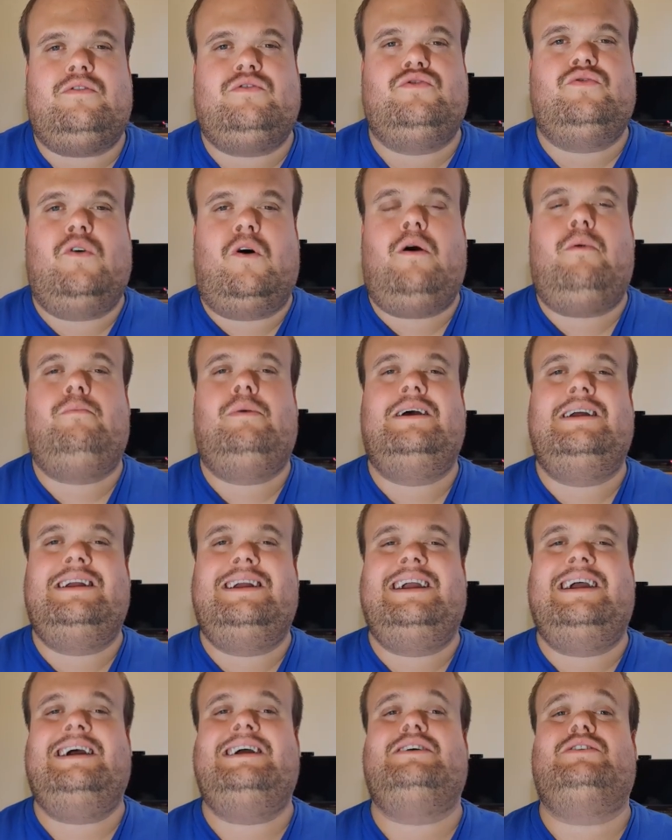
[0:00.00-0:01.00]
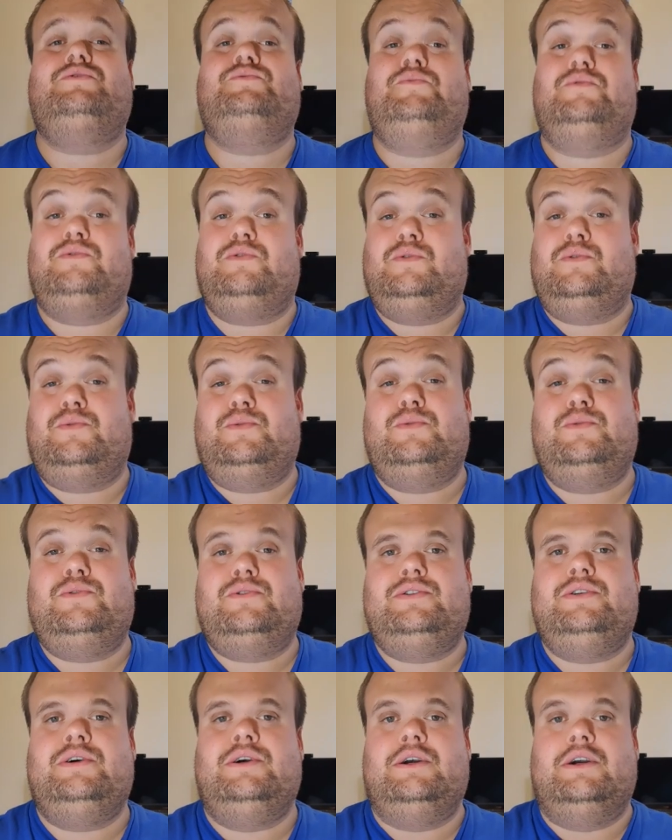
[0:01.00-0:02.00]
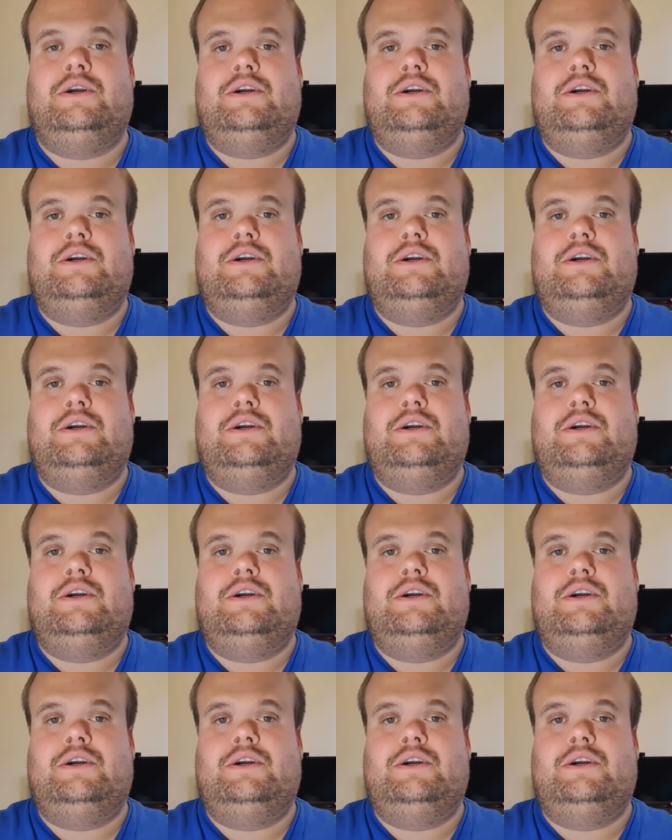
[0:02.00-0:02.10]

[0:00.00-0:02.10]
drama and chaos was caused